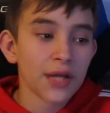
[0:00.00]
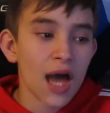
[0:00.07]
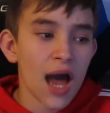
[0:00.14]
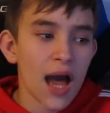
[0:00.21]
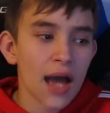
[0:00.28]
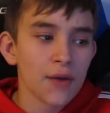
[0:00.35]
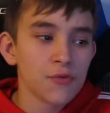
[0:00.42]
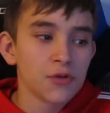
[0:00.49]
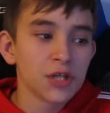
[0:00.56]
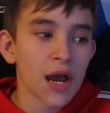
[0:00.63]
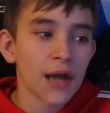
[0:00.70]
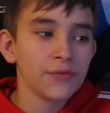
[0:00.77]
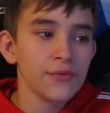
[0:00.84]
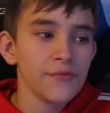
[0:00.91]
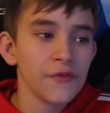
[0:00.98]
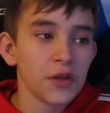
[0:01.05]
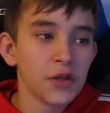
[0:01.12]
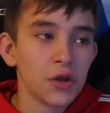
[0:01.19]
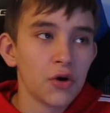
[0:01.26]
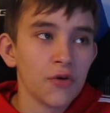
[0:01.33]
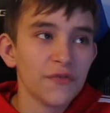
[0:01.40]
high, which I don't
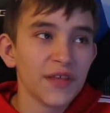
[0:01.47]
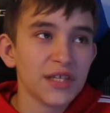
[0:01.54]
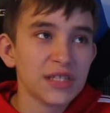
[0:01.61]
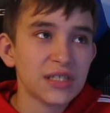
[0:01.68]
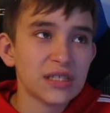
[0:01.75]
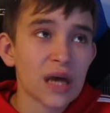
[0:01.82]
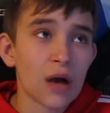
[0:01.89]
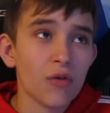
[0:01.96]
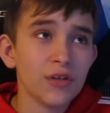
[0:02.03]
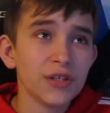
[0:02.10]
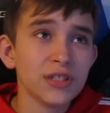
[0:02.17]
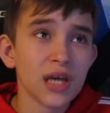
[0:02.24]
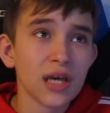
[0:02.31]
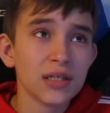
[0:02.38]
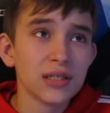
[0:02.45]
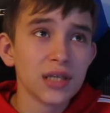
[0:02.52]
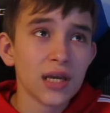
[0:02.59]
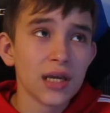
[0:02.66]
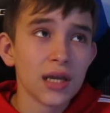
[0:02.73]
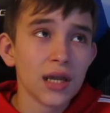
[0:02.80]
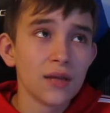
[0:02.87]
even know if they sell this size
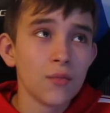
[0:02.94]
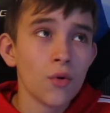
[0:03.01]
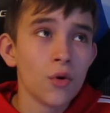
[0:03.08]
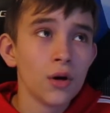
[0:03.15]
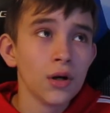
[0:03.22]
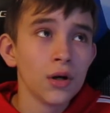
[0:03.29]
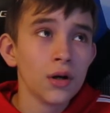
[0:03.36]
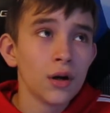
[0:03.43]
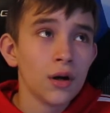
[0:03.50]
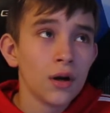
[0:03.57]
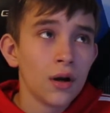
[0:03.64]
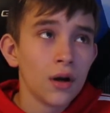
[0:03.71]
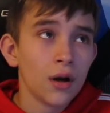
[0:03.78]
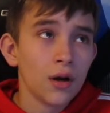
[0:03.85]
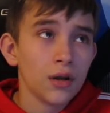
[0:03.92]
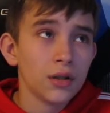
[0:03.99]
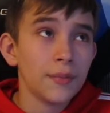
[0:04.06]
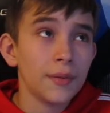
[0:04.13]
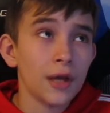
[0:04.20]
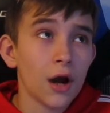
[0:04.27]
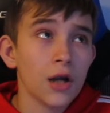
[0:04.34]
tank anymore, to
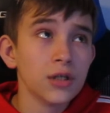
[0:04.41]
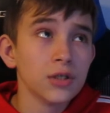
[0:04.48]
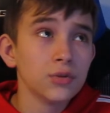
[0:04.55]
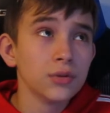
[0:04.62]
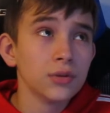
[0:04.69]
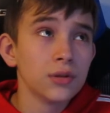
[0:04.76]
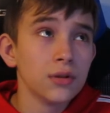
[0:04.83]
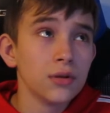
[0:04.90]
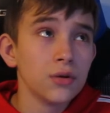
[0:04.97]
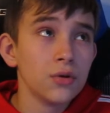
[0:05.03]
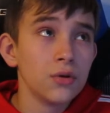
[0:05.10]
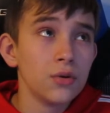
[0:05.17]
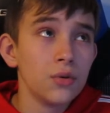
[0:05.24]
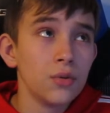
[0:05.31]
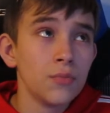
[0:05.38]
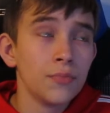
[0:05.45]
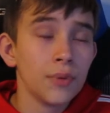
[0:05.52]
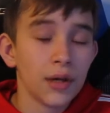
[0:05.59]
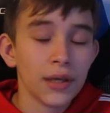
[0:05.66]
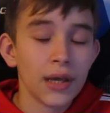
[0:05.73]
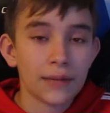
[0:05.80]
be honest with you,
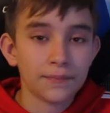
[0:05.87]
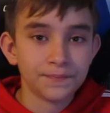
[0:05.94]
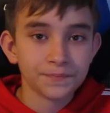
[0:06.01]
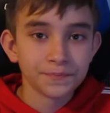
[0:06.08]
but yeah.